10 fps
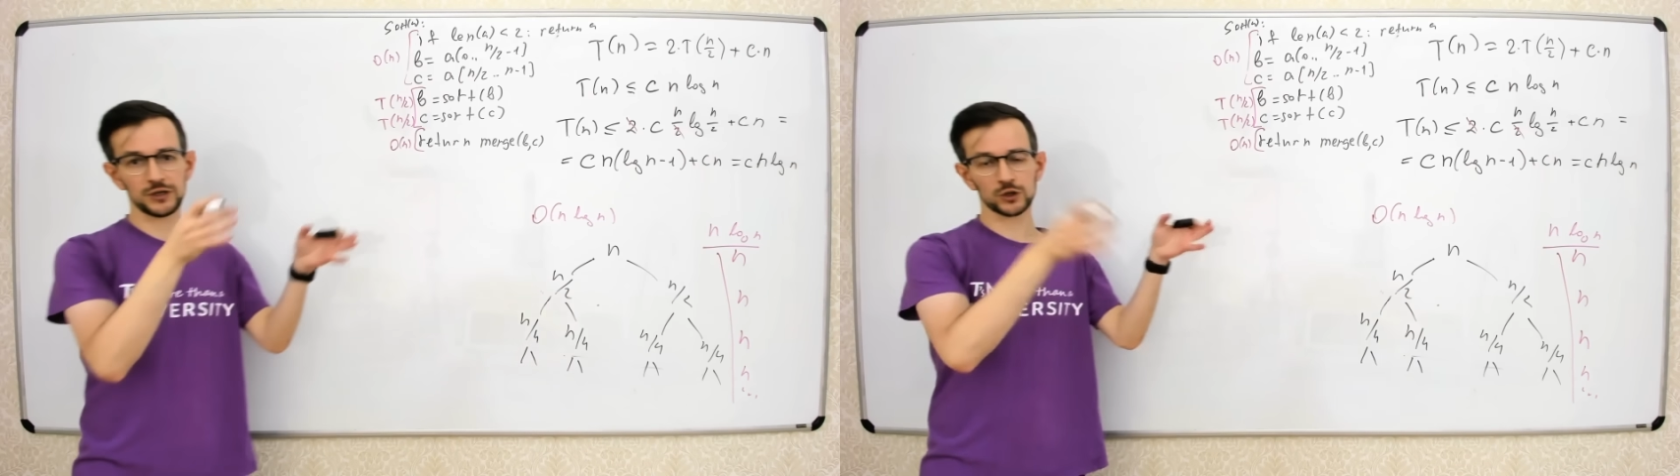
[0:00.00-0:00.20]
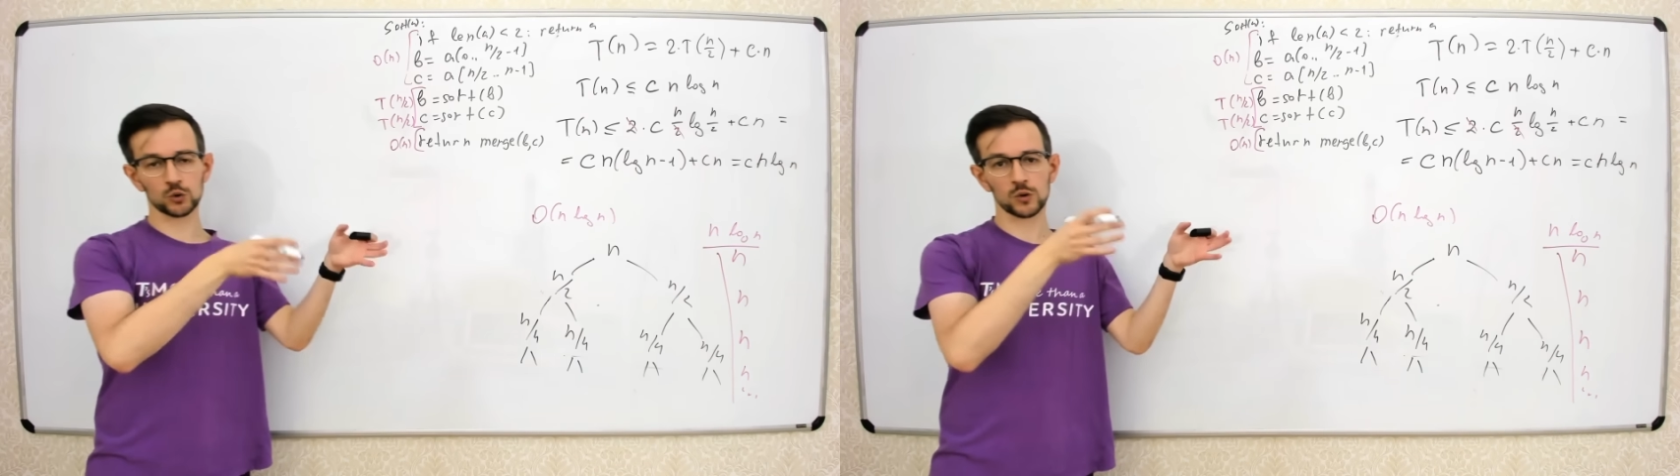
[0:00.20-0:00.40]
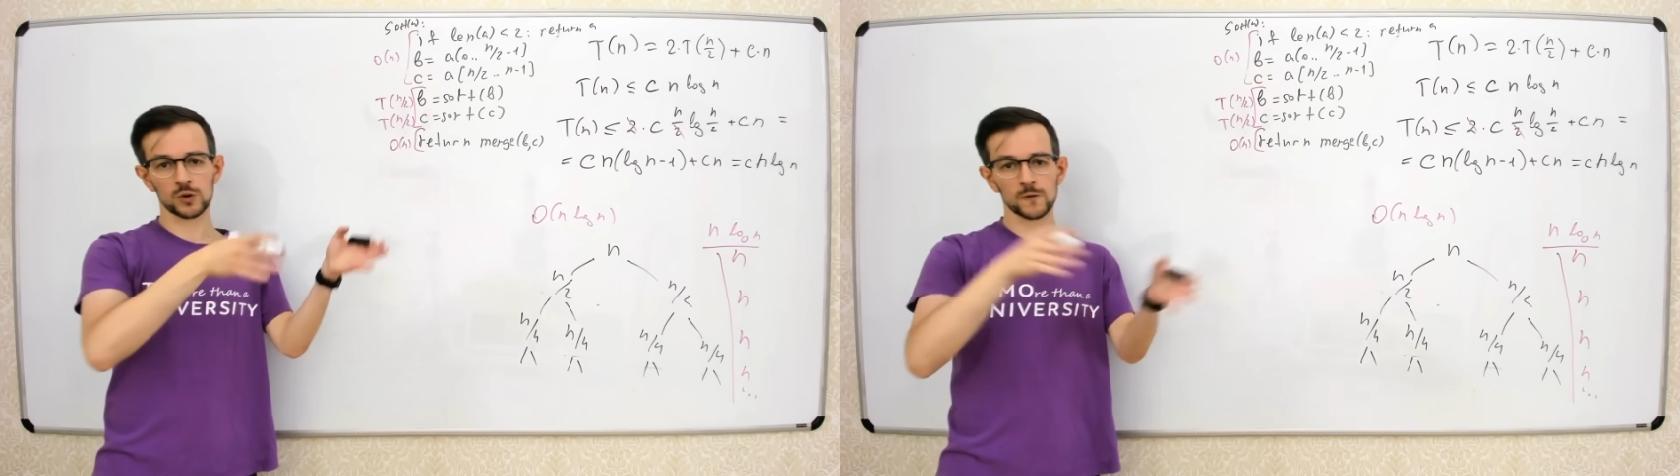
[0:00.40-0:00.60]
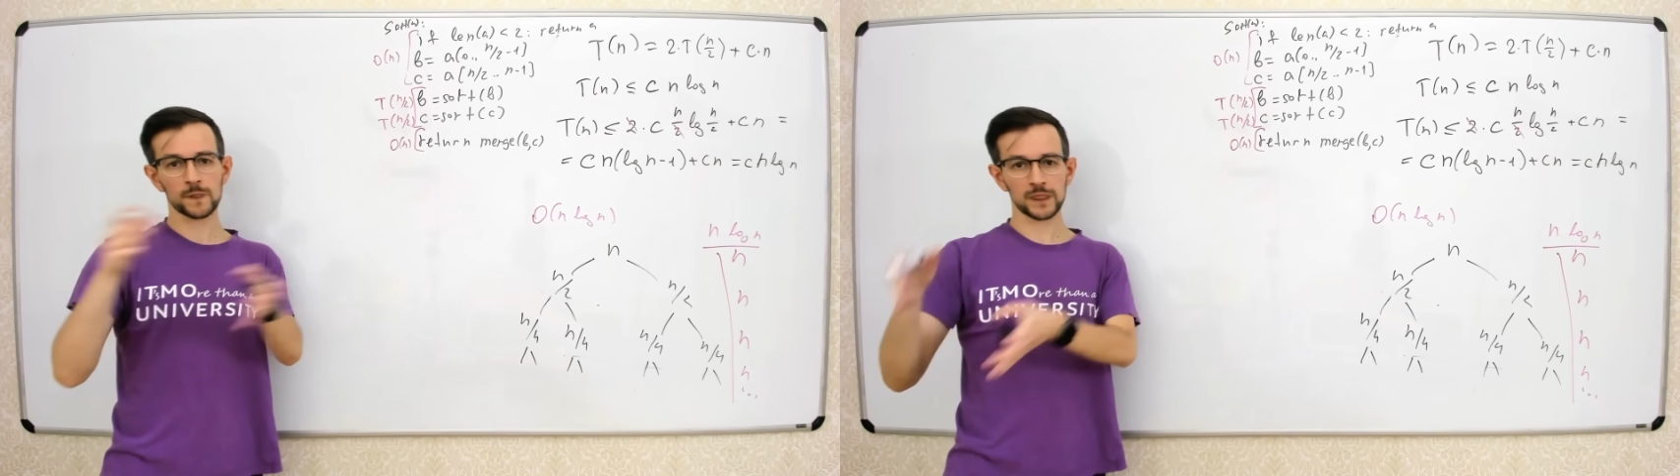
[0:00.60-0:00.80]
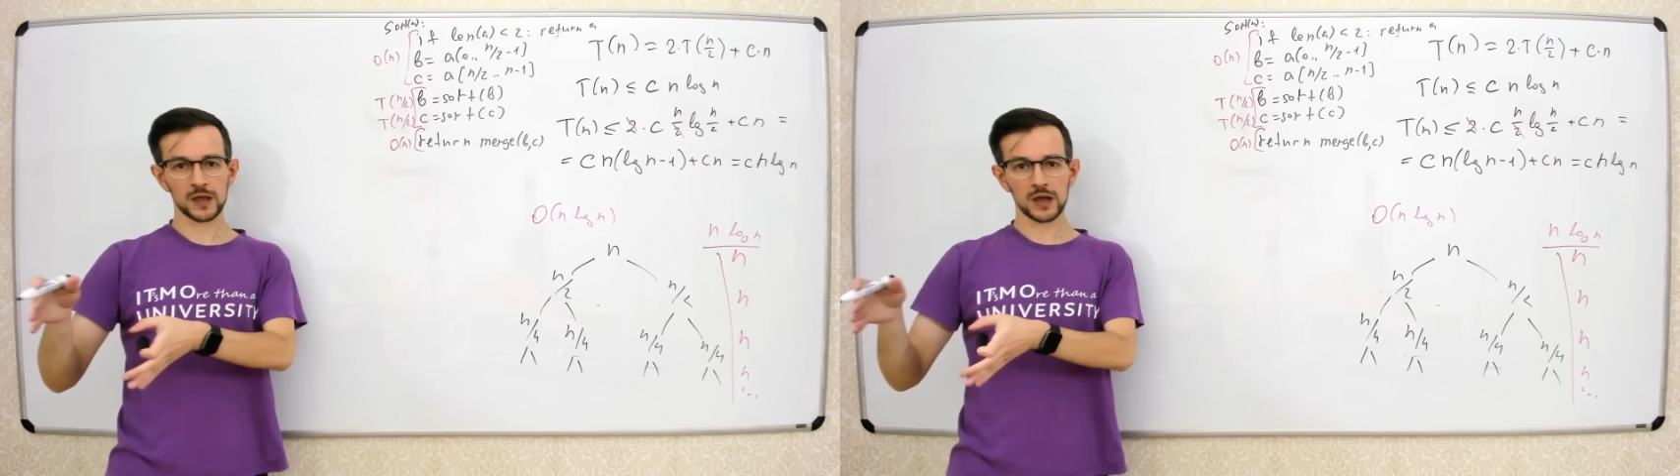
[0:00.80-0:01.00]
into,
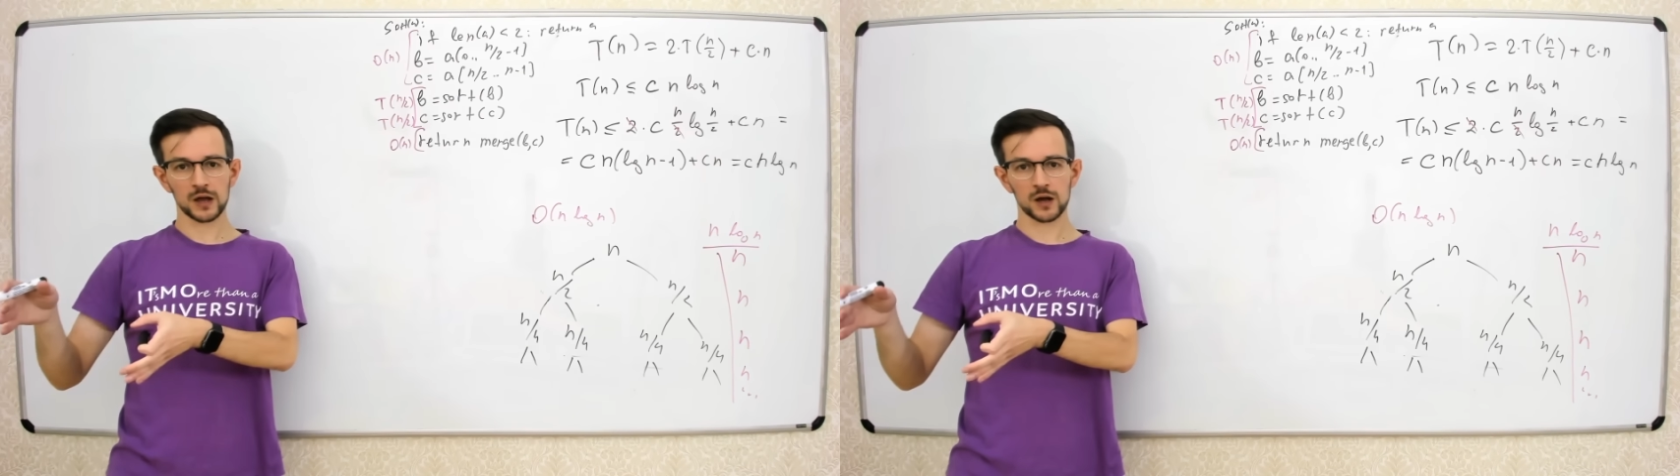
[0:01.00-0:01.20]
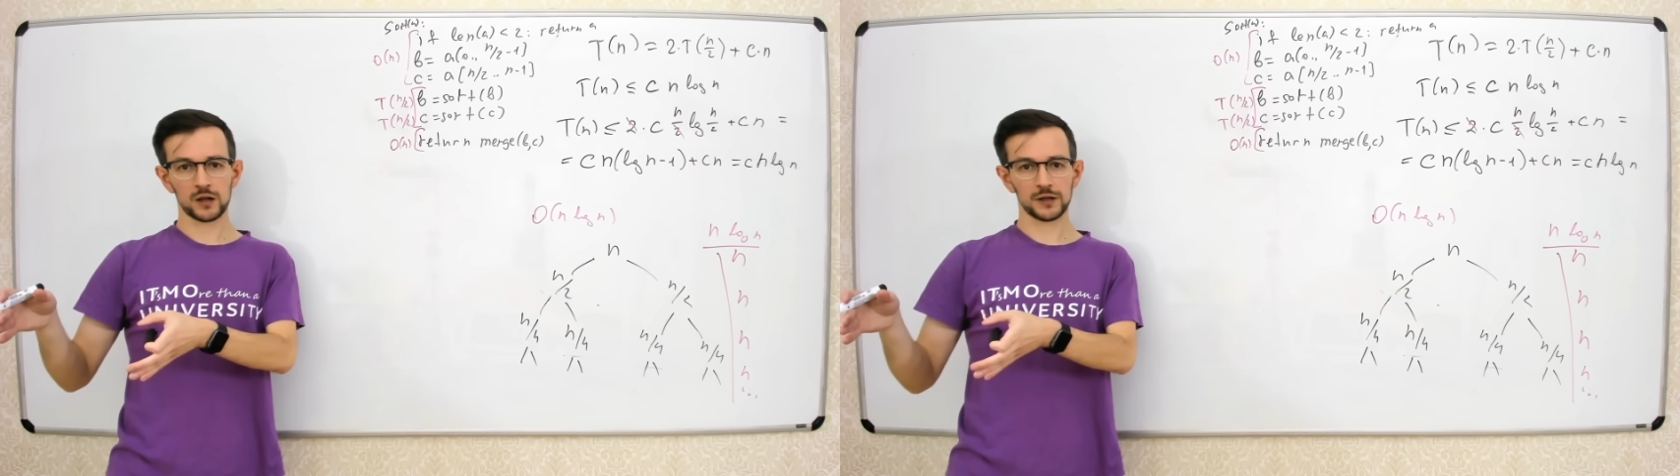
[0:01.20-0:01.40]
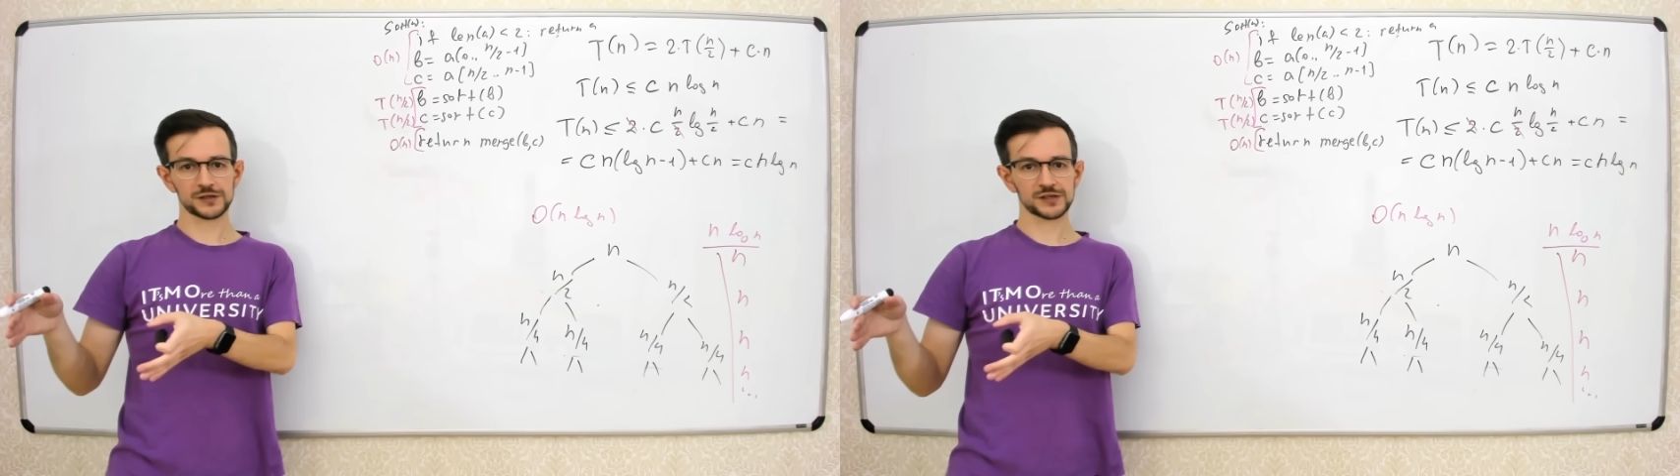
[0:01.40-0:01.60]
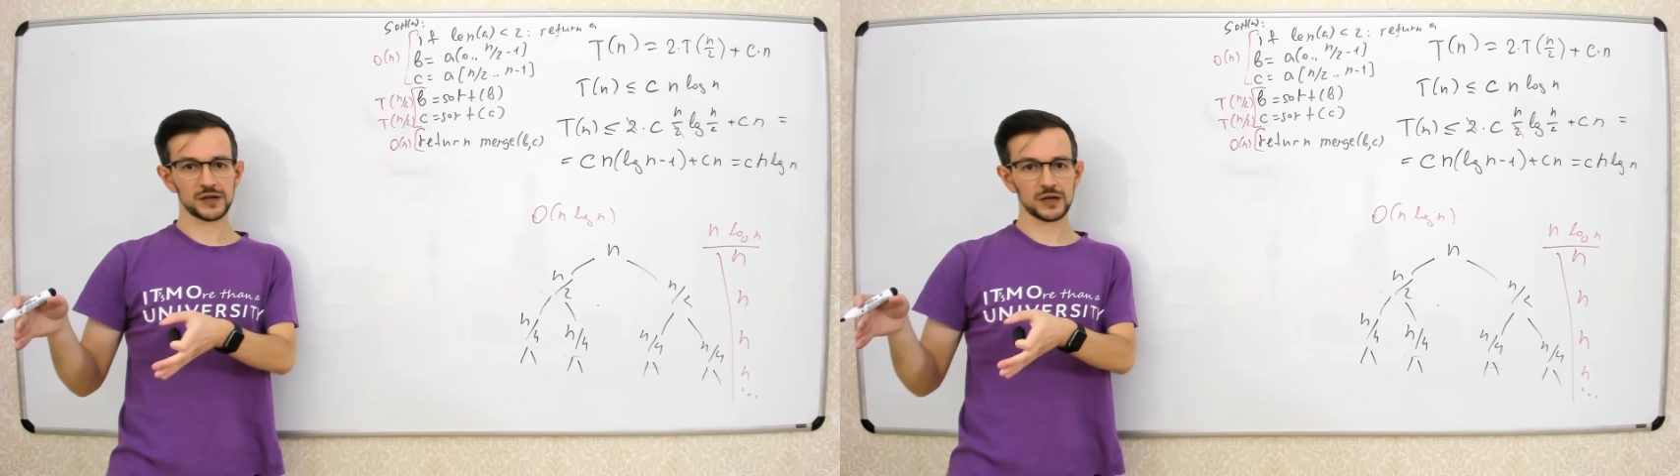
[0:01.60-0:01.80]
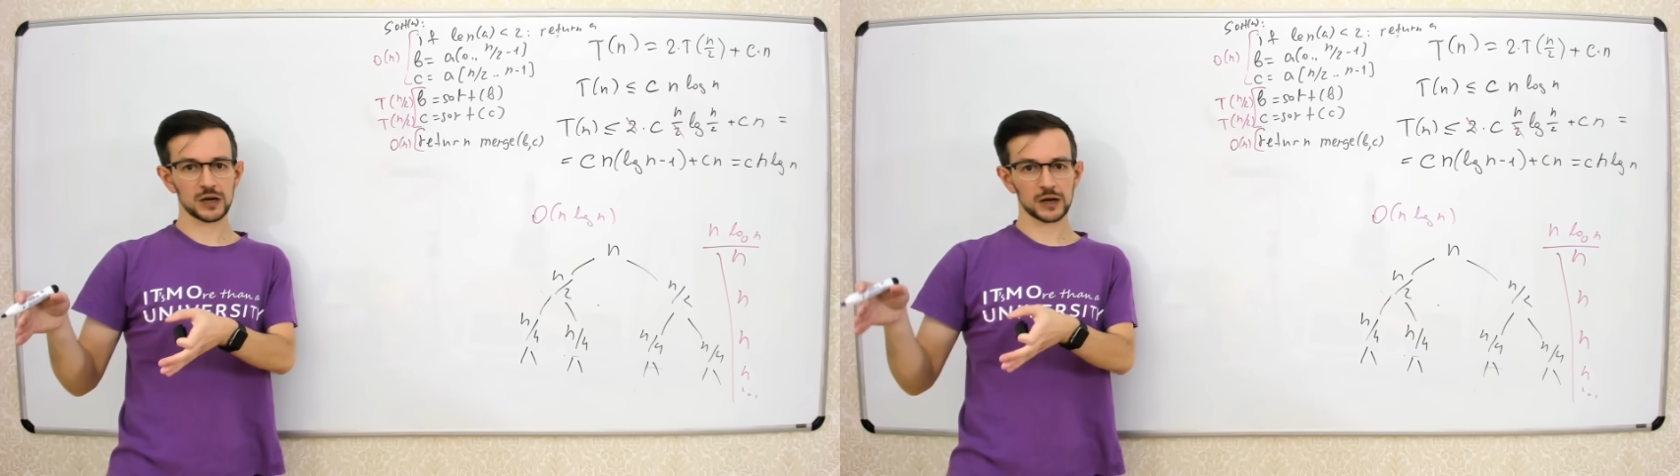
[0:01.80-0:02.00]
let's
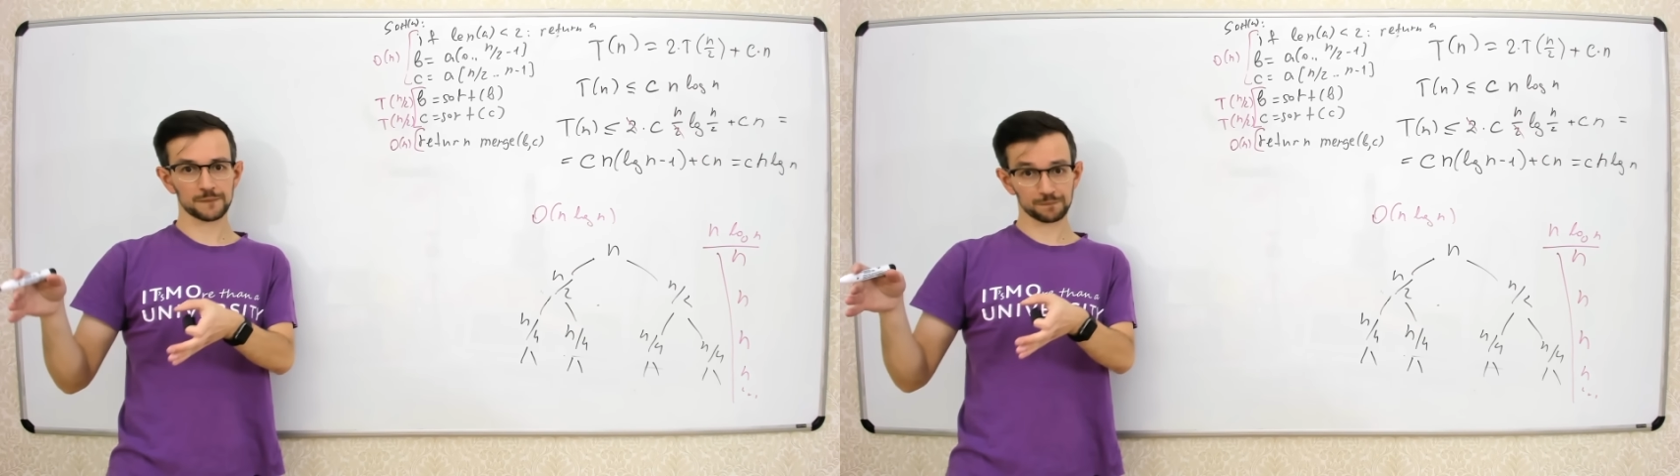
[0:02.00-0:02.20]
say,